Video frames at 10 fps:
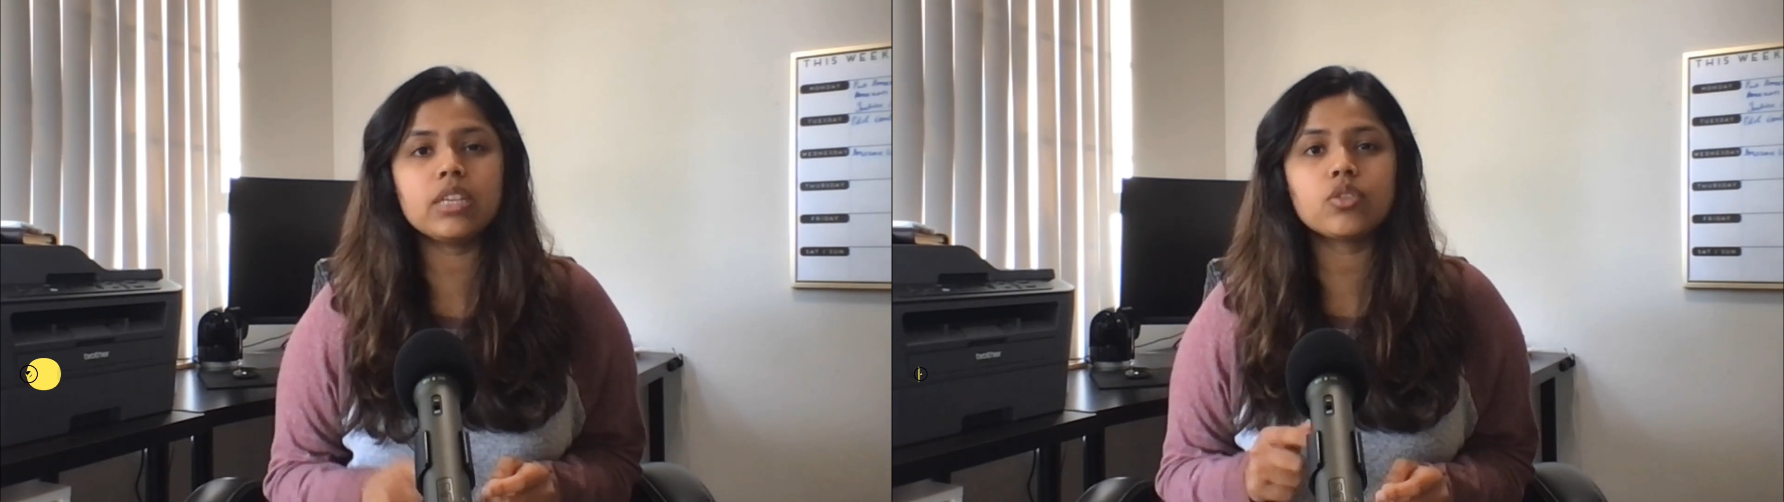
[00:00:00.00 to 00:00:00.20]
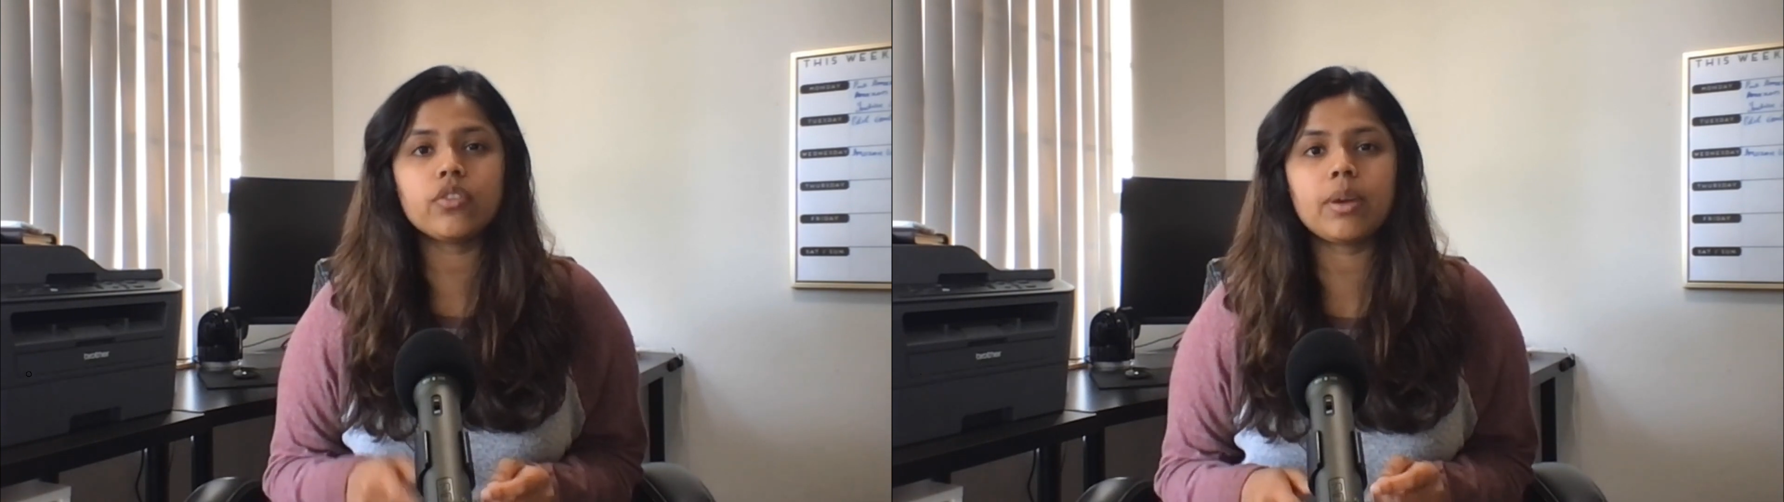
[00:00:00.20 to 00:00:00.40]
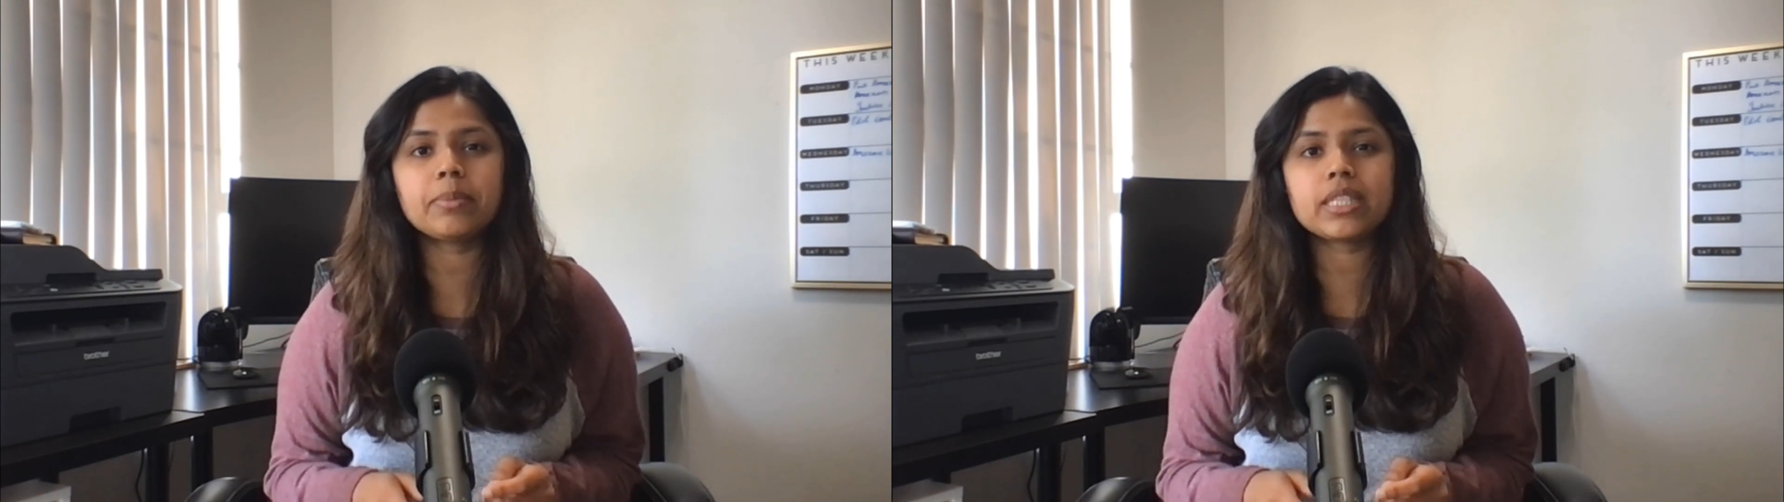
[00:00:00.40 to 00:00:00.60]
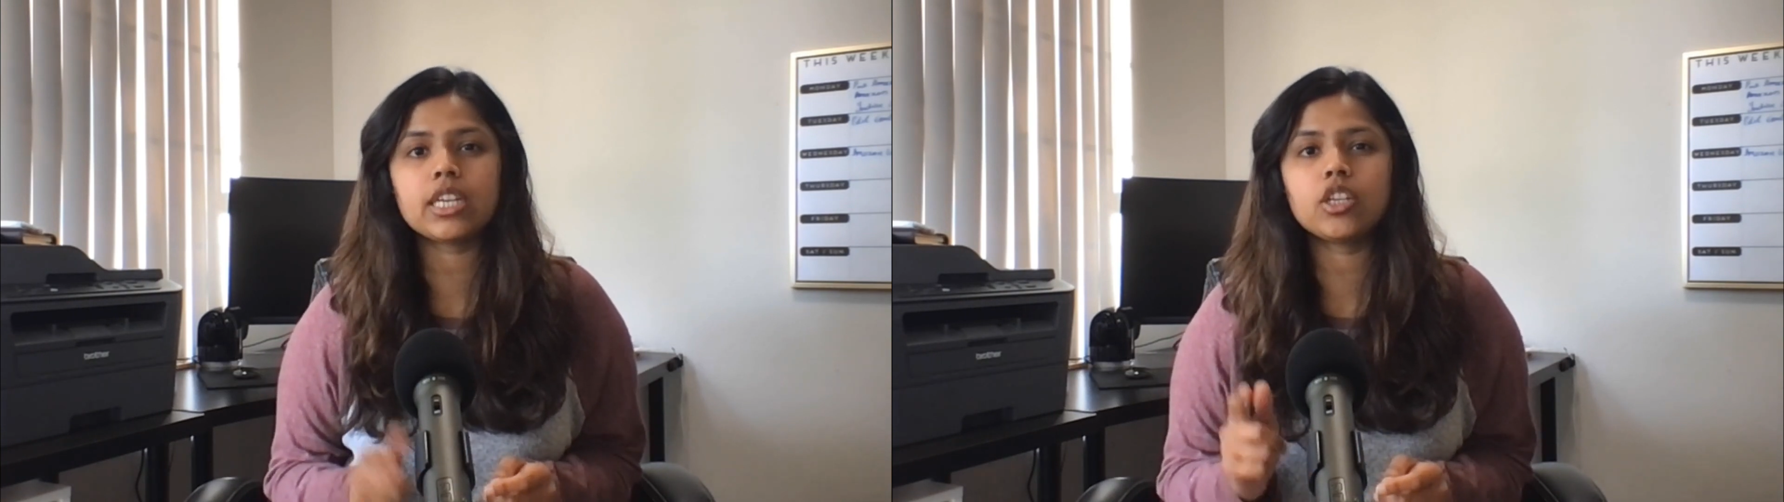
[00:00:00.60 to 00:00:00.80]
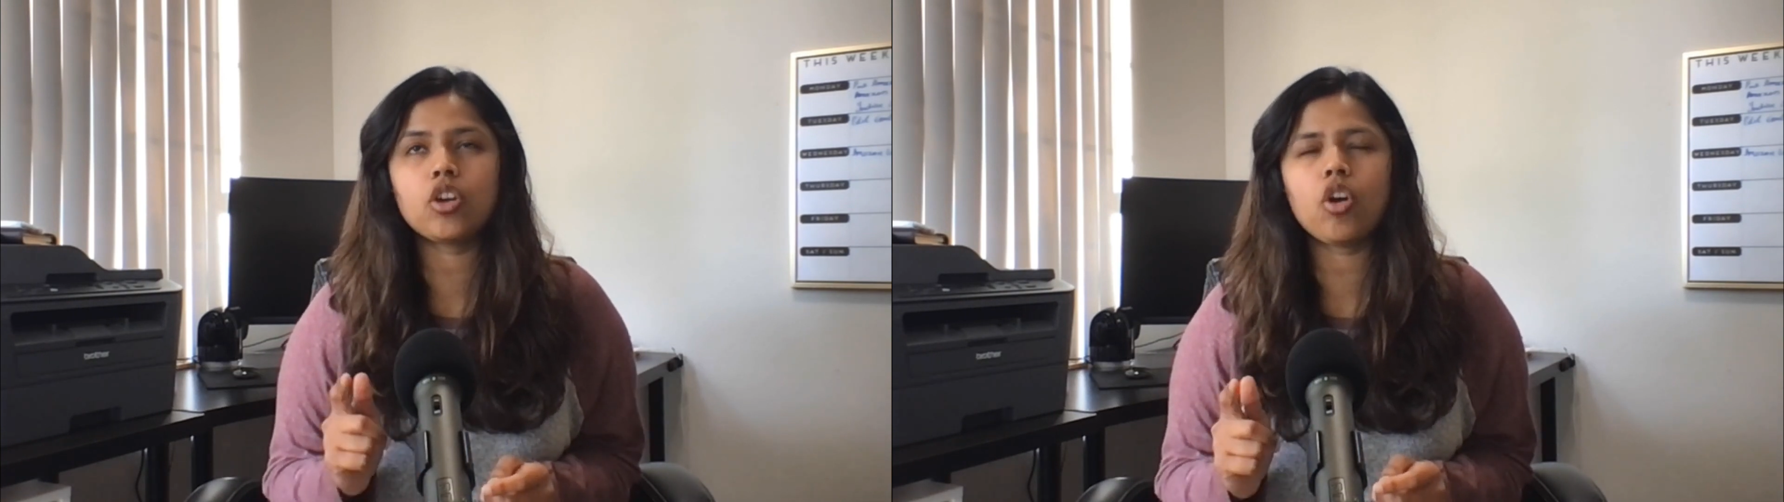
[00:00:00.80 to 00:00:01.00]
there was a
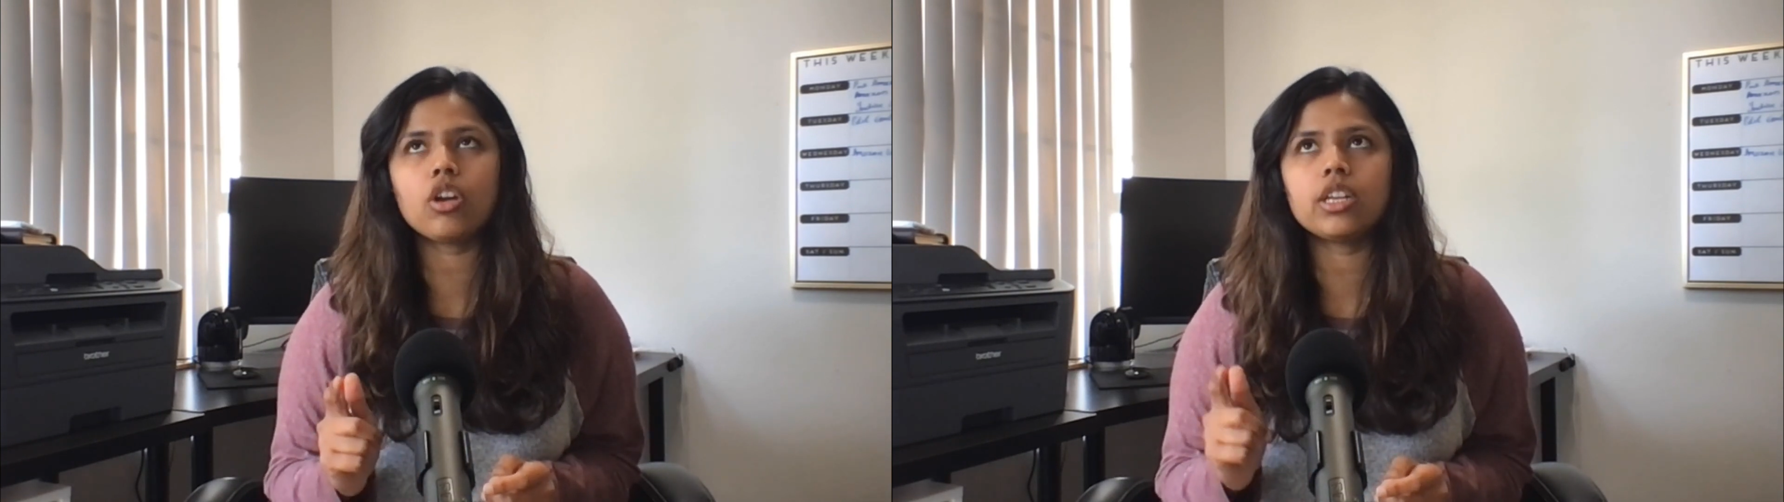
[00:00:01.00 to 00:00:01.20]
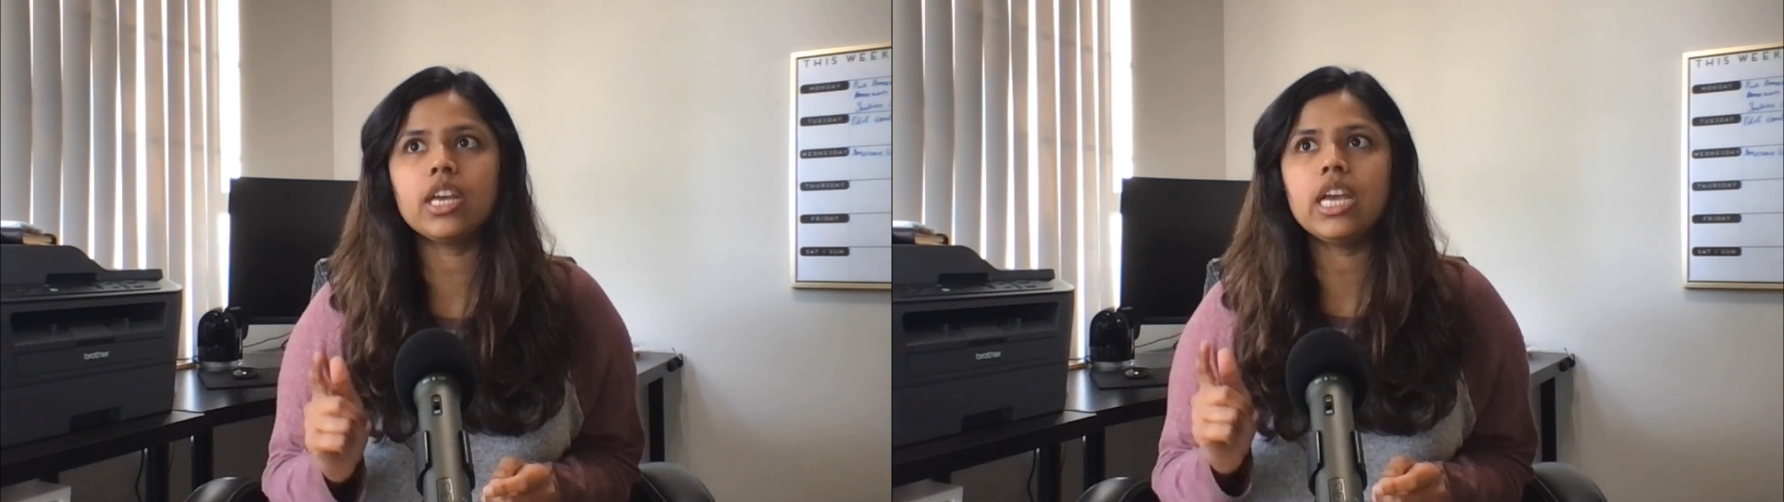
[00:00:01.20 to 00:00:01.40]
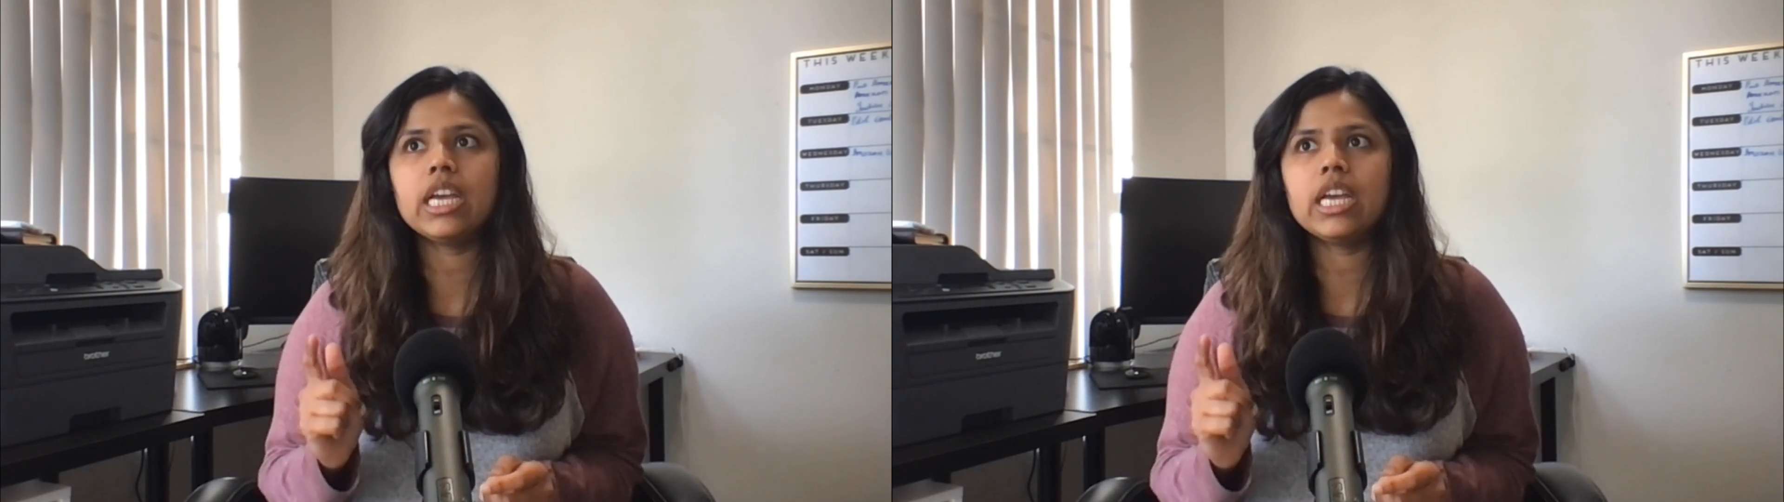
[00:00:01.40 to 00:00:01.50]
website called